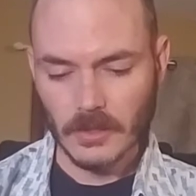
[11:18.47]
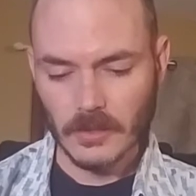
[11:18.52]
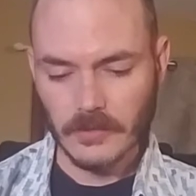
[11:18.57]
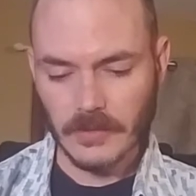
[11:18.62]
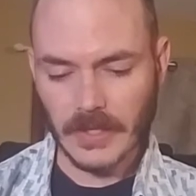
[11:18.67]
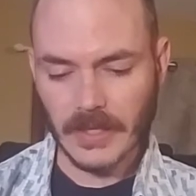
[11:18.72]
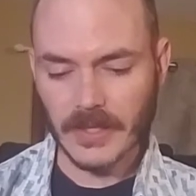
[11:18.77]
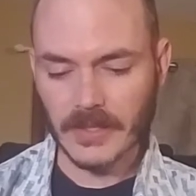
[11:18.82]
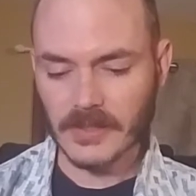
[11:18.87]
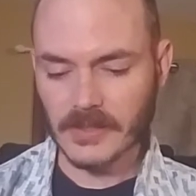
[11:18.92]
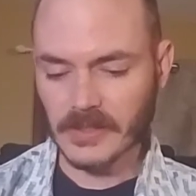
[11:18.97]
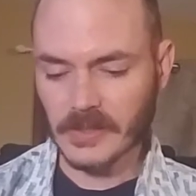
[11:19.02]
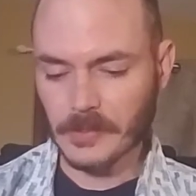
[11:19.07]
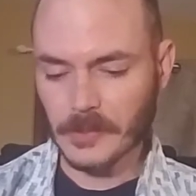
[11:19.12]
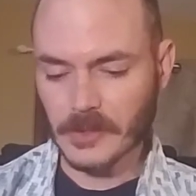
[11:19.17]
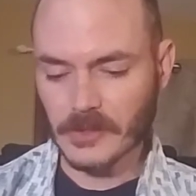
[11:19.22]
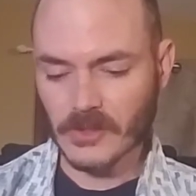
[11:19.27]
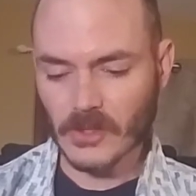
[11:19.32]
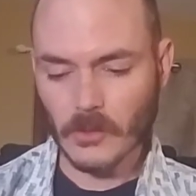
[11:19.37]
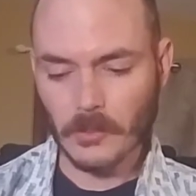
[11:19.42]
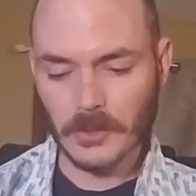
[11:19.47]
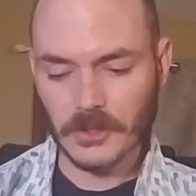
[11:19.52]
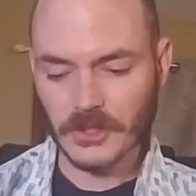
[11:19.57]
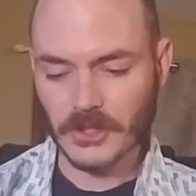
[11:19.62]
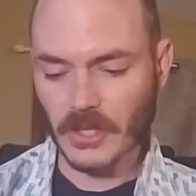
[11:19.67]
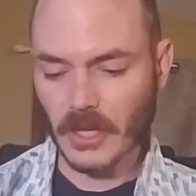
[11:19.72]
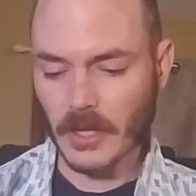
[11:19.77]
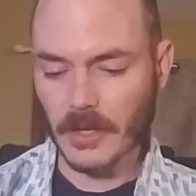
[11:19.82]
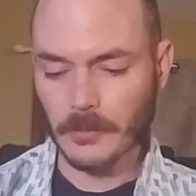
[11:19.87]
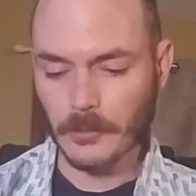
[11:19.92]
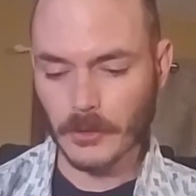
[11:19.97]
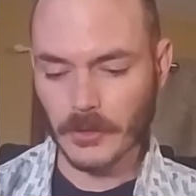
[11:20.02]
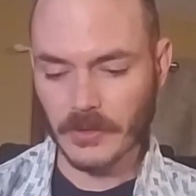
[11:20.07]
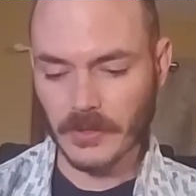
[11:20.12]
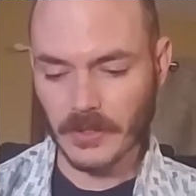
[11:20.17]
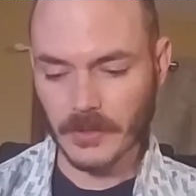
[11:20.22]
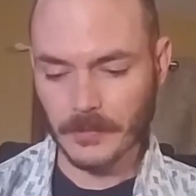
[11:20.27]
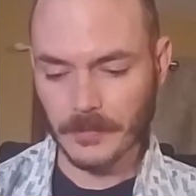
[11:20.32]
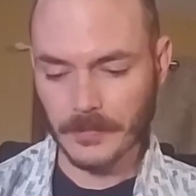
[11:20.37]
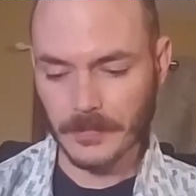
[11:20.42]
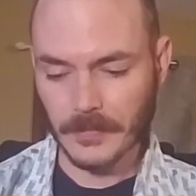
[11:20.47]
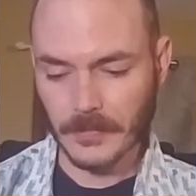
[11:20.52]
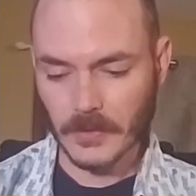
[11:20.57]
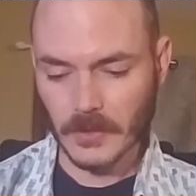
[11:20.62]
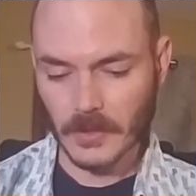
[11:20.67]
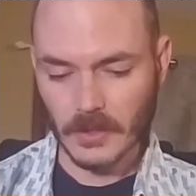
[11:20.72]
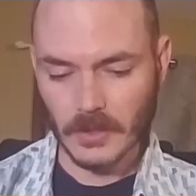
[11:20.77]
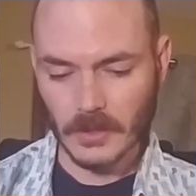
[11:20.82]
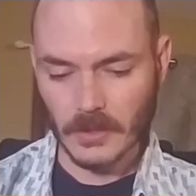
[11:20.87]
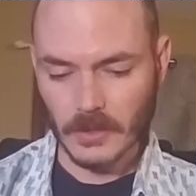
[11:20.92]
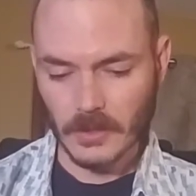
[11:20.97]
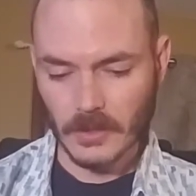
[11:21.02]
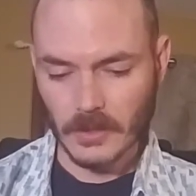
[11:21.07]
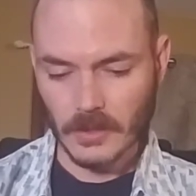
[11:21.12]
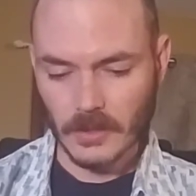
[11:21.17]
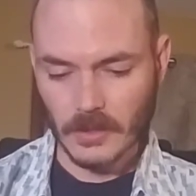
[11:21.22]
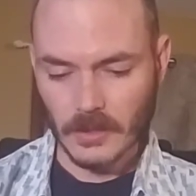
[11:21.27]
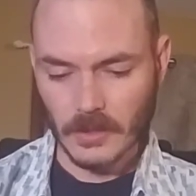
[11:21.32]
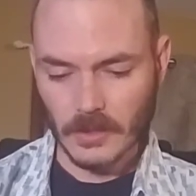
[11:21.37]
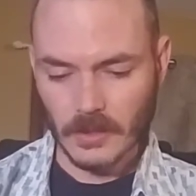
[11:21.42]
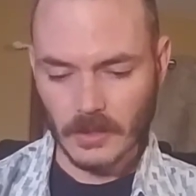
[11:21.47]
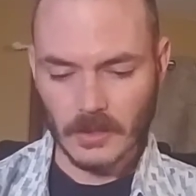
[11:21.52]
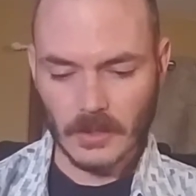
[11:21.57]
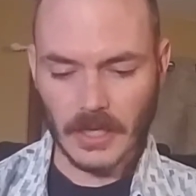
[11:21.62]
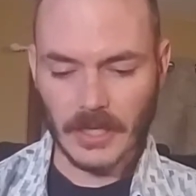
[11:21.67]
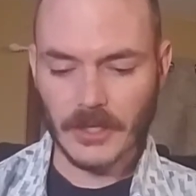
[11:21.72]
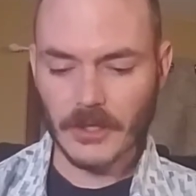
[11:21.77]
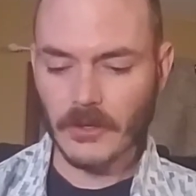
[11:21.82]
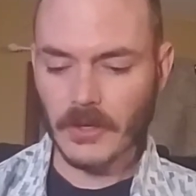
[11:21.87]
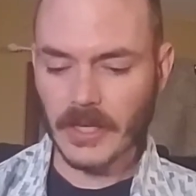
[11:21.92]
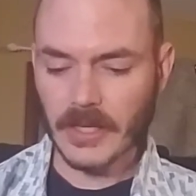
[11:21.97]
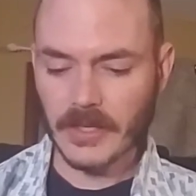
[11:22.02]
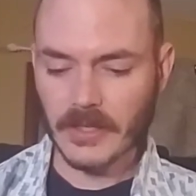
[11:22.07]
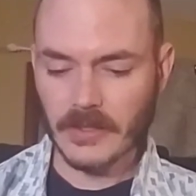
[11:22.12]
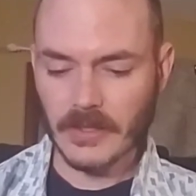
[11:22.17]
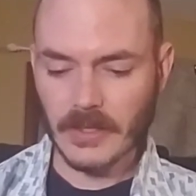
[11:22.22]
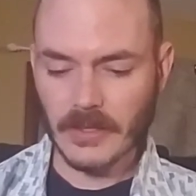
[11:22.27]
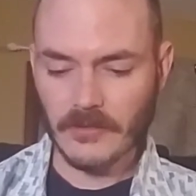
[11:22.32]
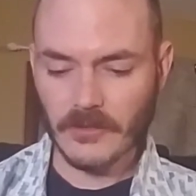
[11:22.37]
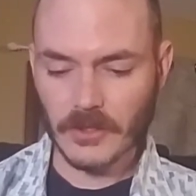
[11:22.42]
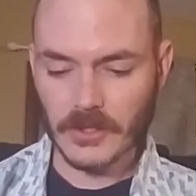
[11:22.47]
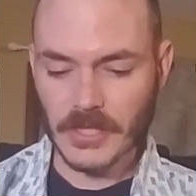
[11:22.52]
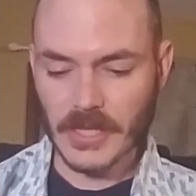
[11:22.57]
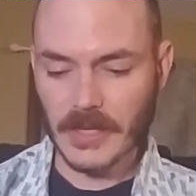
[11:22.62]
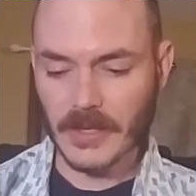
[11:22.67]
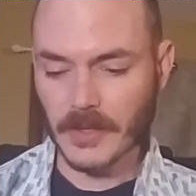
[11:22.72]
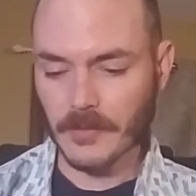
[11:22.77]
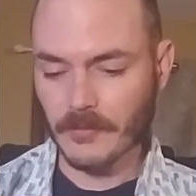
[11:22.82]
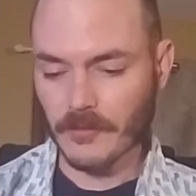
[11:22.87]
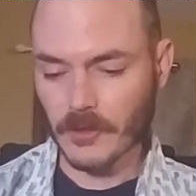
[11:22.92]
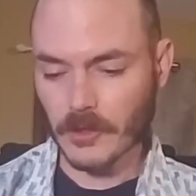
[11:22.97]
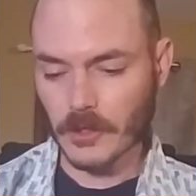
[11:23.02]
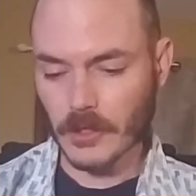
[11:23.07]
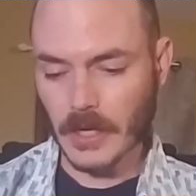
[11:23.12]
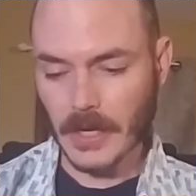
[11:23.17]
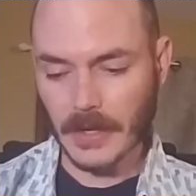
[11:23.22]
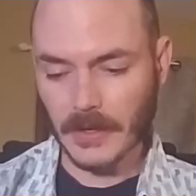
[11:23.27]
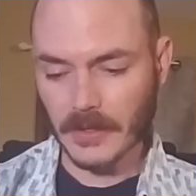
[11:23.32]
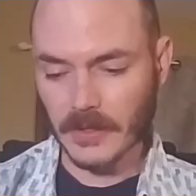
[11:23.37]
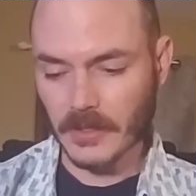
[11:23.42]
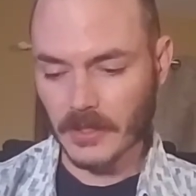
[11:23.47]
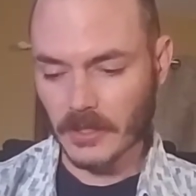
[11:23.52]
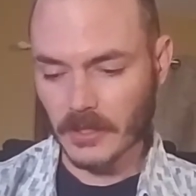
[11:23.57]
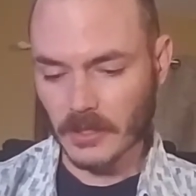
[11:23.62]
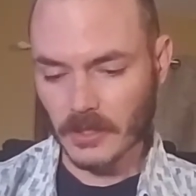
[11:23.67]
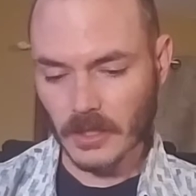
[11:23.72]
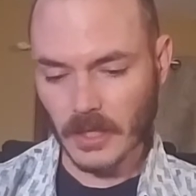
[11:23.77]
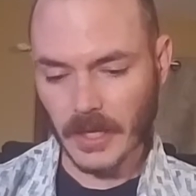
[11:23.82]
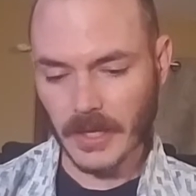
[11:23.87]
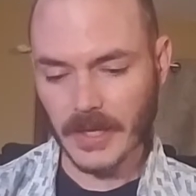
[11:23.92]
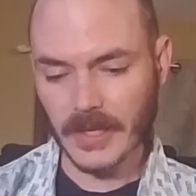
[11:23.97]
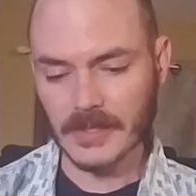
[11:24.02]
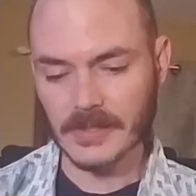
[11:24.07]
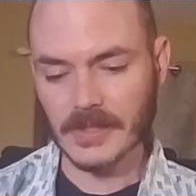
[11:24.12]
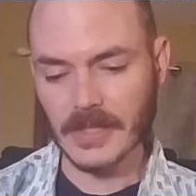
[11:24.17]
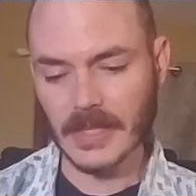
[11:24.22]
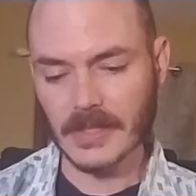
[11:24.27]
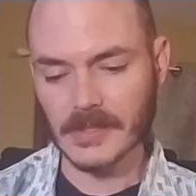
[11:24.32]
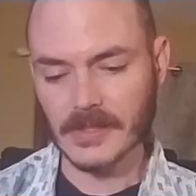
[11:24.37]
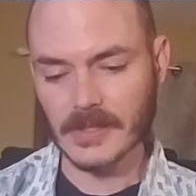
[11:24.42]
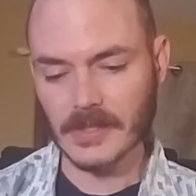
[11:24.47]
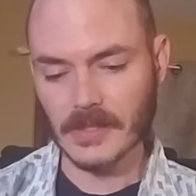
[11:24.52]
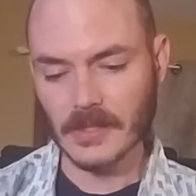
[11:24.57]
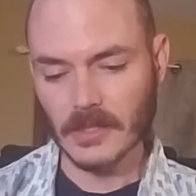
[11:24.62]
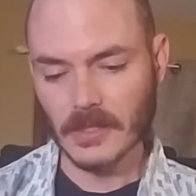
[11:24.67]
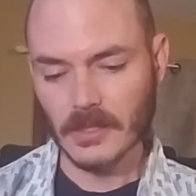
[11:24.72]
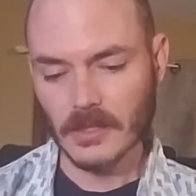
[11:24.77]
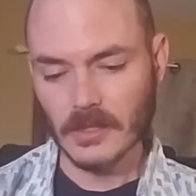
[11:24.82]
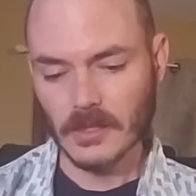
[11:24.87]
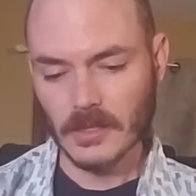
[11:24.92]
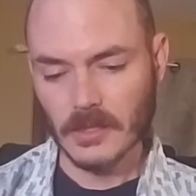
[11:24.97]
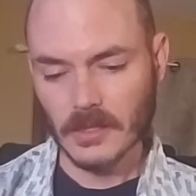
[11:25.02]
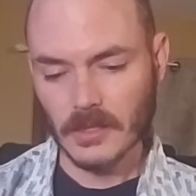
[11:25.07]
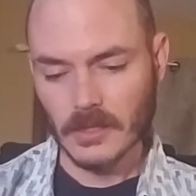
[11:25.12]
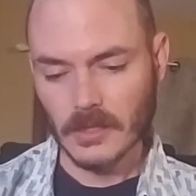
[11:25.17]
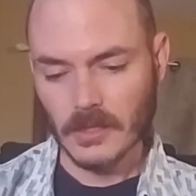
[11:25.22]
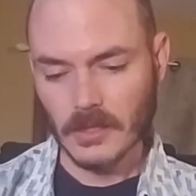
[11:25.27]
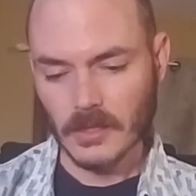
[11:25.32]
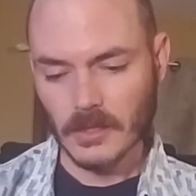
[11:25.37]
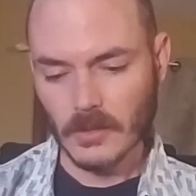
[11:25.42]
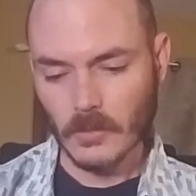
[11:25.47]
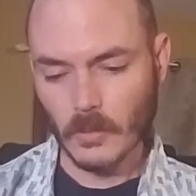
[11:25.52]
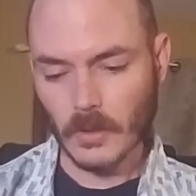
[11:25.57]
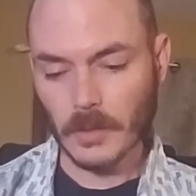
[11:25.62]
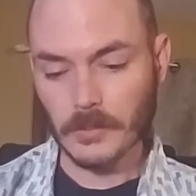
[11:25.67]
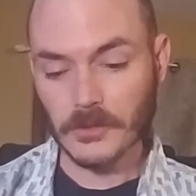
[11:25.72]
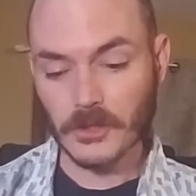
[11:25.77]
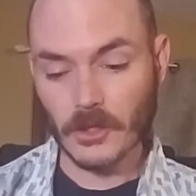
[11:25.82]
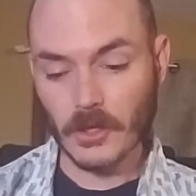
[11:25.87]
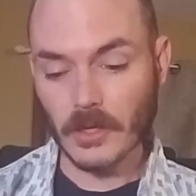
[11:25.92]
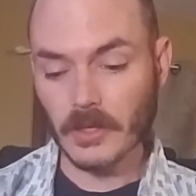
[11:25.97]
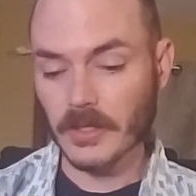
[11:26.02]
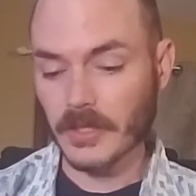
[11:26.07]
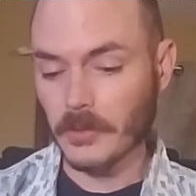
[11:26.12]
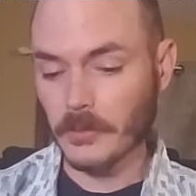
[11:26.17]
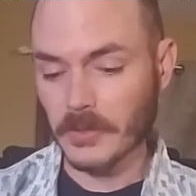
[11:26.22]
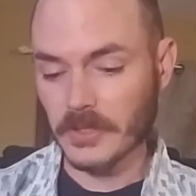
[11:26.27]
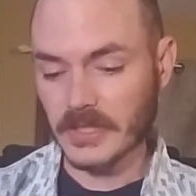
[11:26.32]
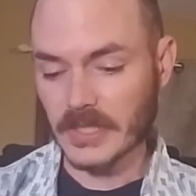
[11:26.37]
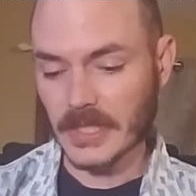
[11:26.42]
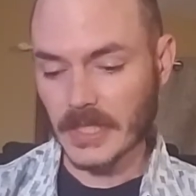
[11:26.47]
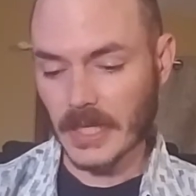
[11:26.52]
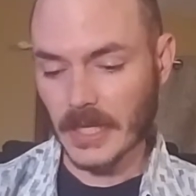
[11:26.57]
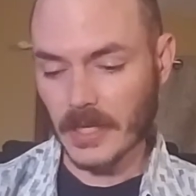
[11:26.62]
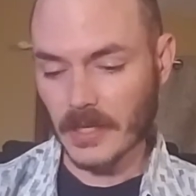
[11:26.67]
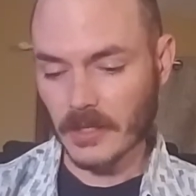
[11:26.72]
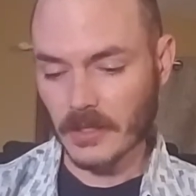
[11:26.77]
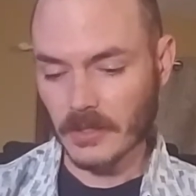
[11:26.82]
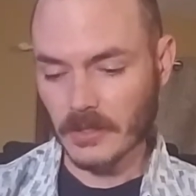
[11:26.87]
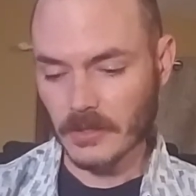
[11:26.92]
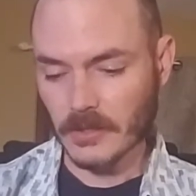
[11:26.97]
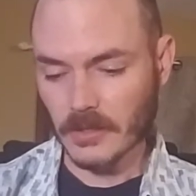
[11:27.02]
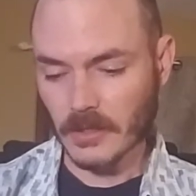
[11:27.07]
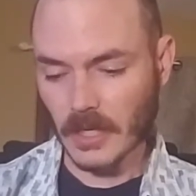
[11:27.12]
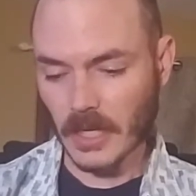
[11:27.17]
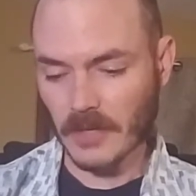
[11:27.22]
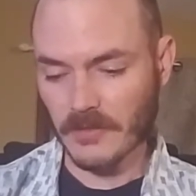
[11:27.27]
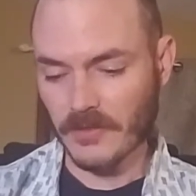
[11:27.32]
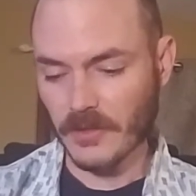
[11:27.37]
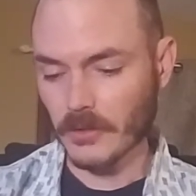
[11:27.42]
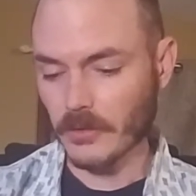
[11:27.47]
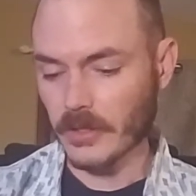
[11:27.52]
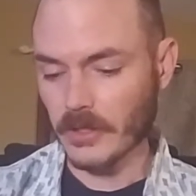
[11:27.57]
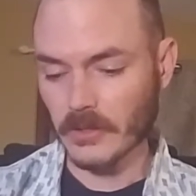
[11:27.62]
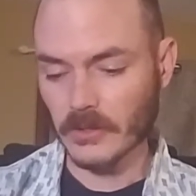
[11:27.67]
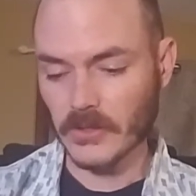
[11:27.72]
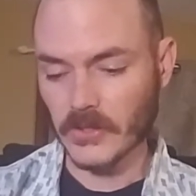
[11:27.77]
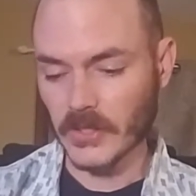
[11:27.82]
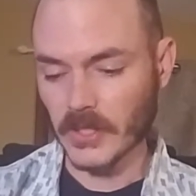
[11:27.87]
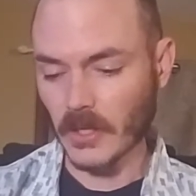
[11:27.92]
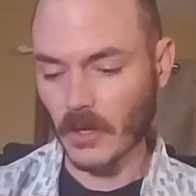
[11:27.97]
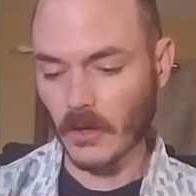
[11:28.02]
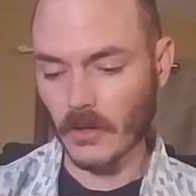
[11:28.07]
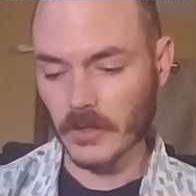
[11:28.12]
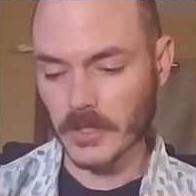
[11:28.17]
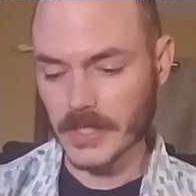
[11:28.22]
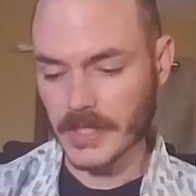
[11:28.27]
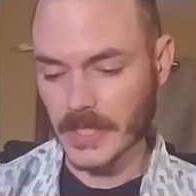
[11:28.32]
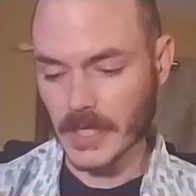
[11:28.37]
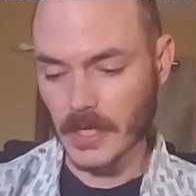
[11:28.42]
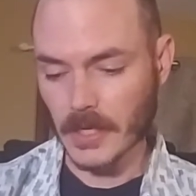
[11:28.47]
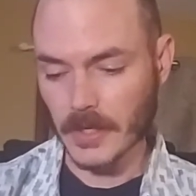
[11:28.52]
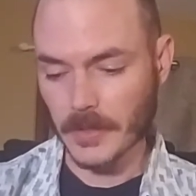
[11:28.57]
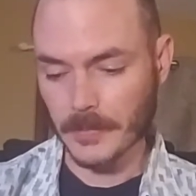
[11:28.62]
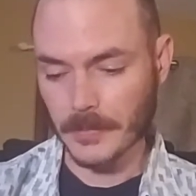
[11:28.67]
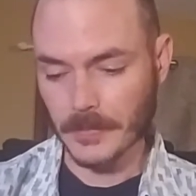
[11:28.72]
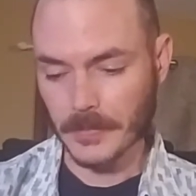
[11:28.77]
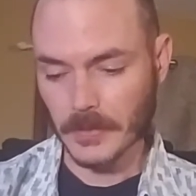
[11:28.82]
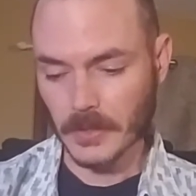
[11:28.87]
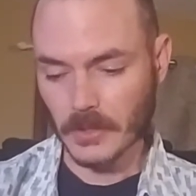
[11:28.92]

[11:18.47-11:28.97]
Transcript: They get to spend so much time with him. I know I could never take him for granted. I guess that's what I'm struggling with today. I feel guilty all the time.